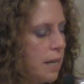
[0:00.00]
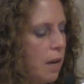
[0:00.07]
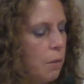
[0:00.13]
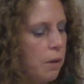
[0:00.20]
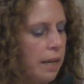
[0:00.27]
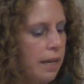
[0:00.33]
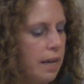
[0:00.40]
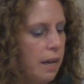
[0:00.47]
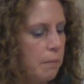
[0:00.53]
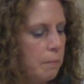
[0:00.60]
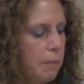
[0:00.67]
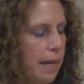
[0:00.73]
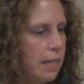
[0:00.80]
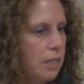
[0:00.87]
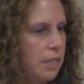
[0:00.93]
that when I got
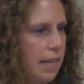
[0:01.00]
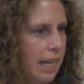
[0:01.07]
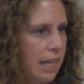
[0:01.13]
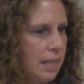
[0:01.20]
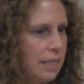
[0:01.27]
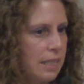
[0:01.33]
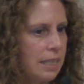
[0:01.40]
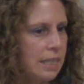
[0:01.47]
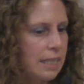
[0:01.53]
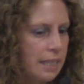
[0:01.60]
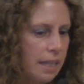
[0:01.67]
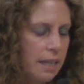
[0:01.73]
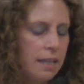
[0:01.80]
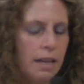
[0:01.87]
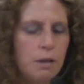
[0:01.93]
back to Kansas,
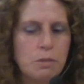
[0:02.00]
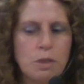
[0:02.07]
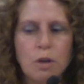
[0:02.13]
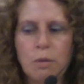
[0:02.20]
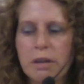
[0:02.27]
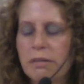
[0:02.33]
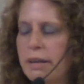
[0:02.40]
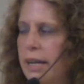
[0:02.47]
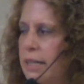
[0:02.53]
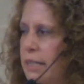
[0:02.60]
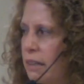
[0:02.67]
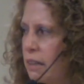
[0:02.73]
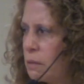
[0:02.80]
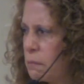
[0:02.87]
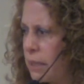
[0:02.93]
I was going around
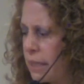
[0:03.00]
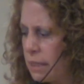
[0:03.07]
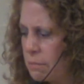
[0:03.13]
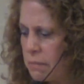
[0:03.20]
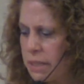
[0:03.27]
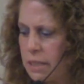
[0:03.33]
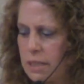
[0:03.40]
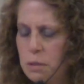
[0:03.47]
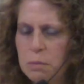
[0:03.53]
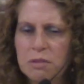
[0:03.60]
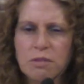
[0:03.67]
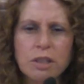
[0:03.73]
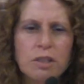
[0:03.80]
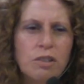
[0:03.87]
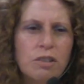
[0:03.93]
telling my
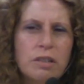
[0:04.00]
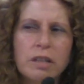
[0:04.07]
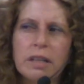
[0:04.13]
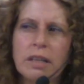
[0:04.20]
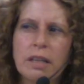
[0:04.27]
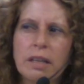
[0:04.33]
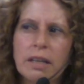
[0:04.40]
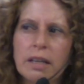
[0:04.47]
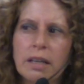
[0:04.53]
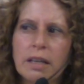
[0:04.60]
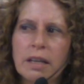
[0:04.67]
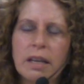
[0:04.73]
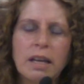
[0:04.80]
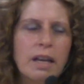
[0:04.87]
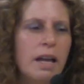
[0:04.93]
husband, Rich,
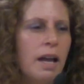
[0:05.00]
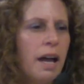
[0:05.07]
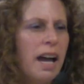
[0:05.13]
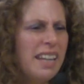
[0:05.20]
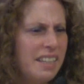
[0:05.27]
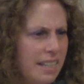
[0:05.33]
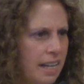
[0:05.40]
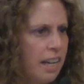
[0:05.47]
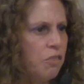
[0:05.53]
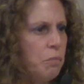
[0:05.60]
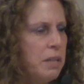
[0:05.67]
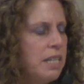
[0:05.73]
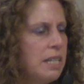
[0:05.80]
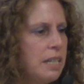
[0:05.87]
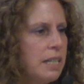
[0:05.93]
I think I have
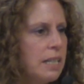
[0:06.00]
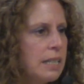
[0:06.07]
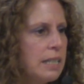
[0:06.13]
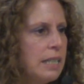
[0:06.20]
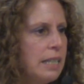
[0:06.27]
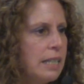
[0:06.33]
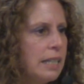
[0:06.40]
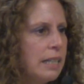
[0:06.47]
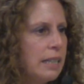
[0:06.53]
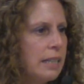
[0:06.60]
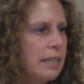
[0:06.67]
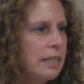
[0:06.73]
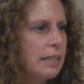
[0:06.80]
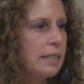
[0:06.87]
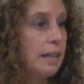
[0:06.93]
PTSD.
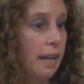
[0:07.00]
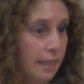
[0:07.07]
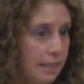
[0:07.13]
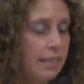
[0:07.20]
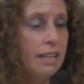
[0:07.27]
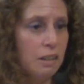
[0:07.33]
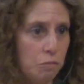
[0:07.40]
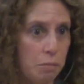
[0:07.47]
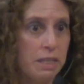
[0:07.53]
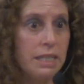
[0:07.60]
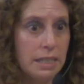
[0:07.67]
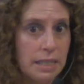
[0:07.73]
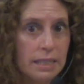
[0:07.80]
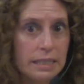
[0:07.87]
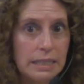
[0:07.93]
I think I have
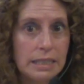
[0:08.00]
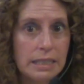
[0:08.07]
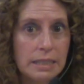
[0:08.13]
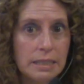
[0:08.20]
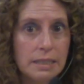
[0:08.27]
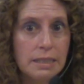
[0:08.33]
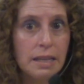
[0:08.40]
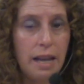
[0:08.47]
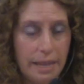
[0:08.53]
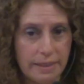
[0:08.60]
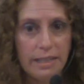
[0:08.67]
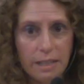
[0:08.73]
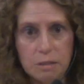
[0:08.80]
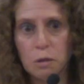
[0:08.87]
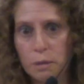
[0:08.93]
PTSD. I
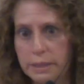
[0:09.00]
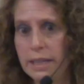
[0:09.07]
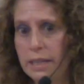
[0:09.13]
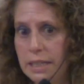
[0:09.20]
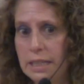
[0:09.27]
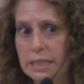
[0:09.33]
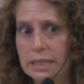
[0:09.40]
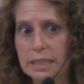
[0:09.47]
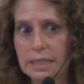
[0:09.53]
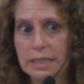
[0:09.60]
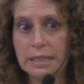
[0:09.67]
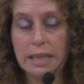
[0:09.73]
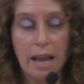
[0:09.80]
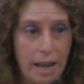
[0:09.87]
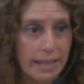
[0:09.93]
think I know what that is.
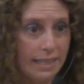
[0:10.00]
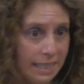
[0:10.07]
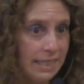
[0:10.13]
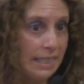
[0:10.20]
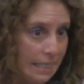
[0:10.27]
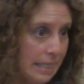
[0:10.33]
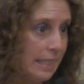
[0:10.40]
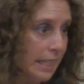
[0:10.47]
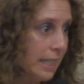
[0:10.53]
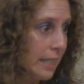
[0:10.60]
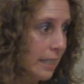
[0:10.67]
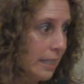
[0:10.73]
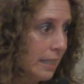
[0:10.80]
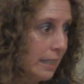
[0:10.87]
I think this is it.